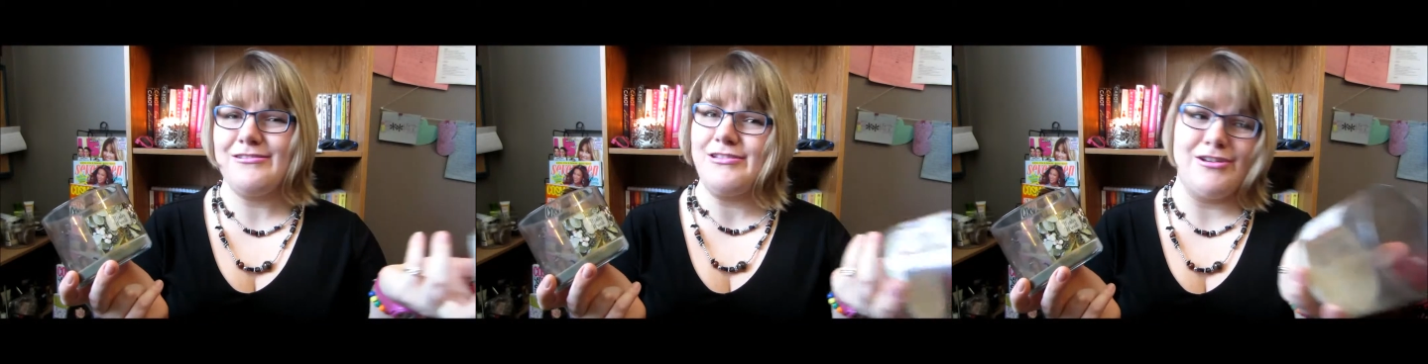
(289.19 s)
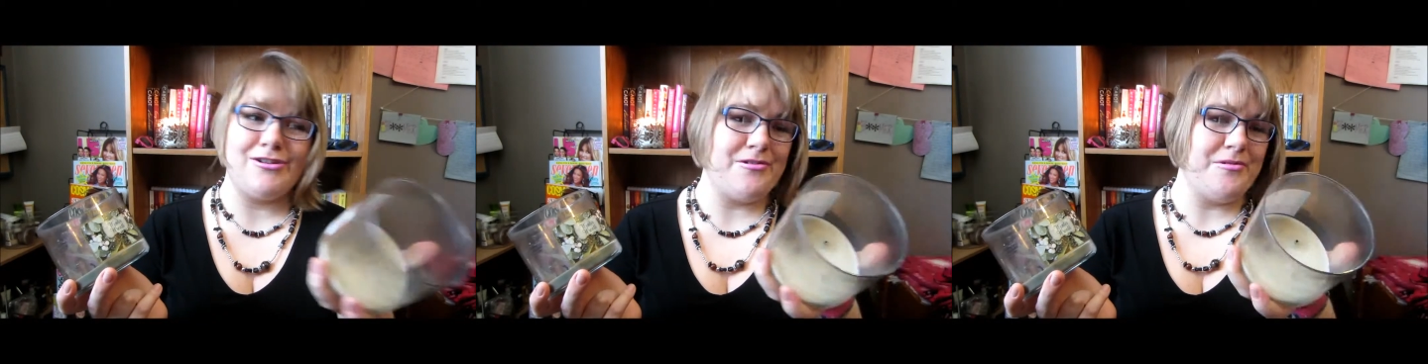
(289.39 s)

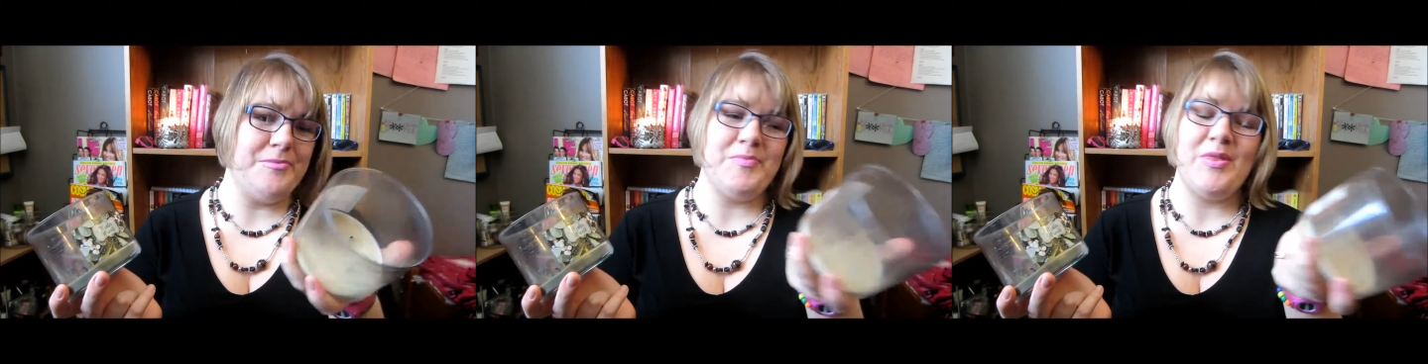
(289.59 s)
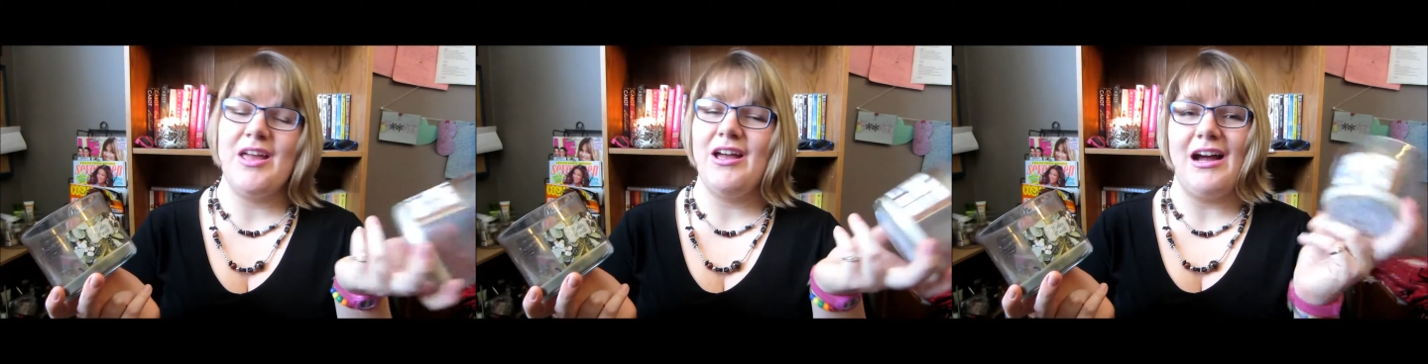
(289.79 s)
so
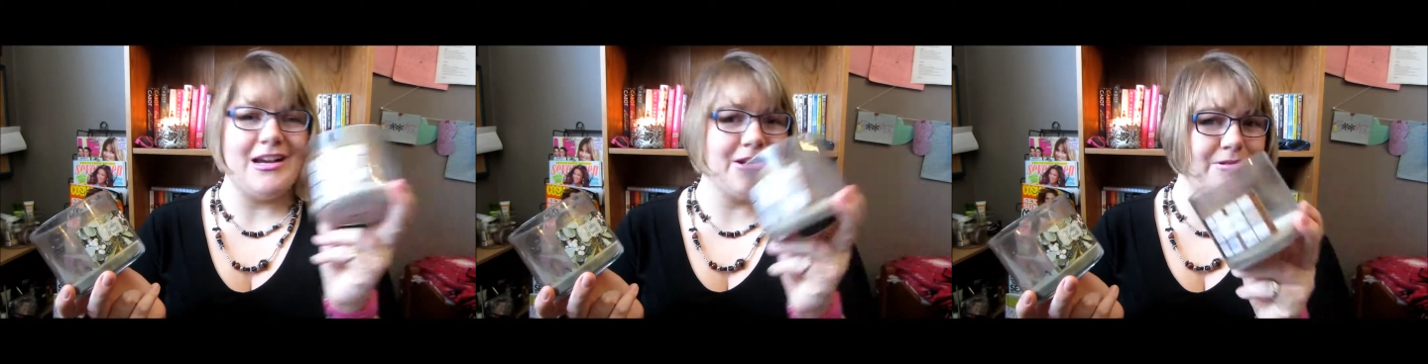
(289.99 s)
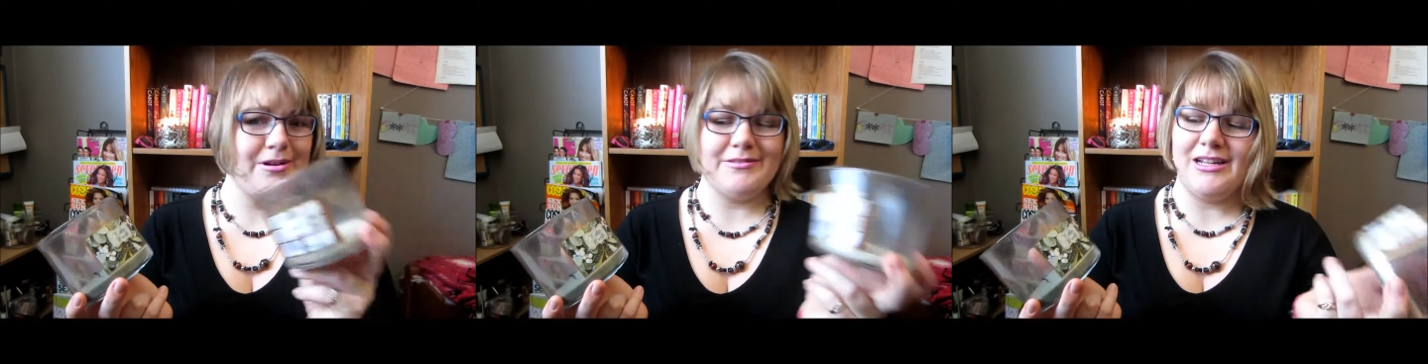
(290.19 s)
I
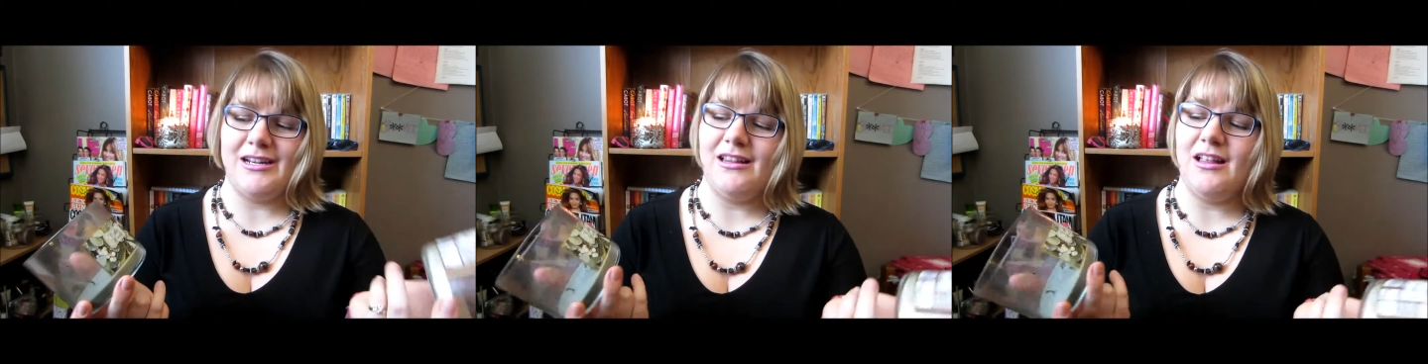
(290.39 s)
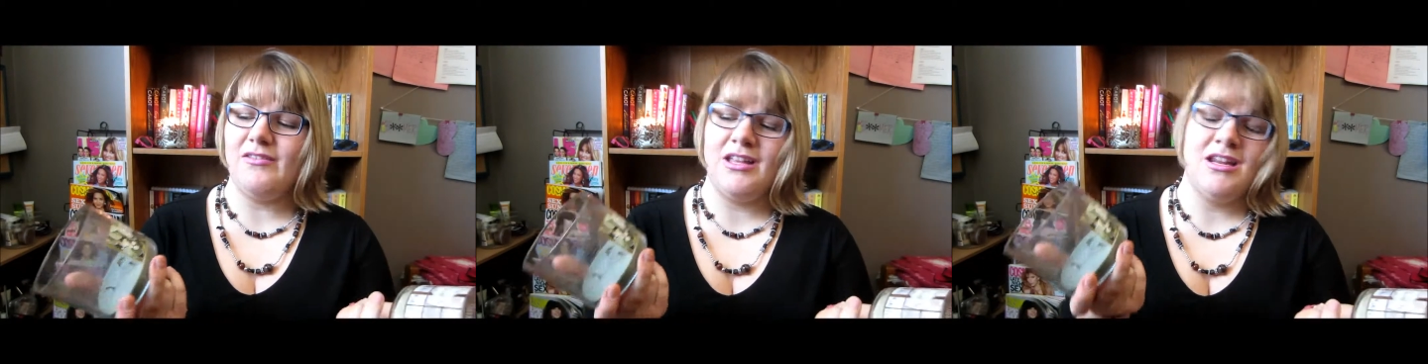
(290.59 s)
knew I was
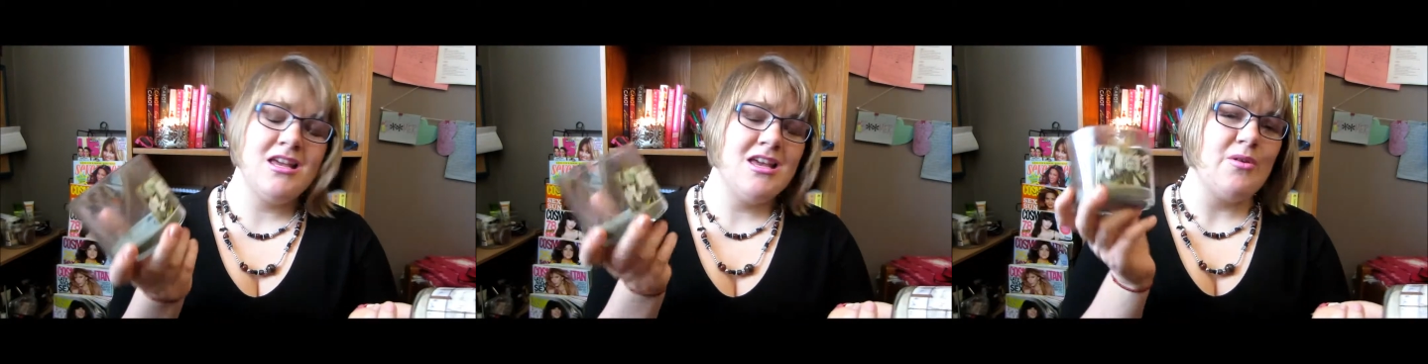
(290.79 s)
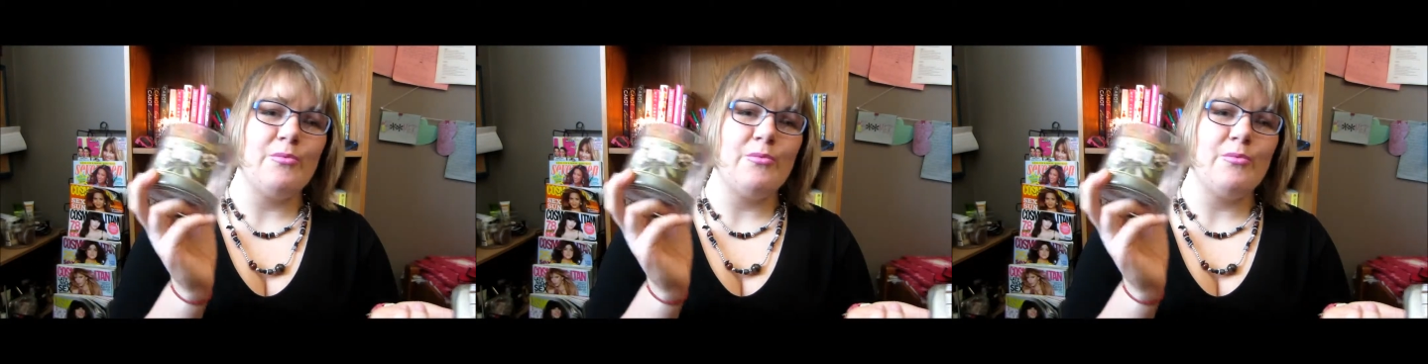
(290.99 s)
gonna love it.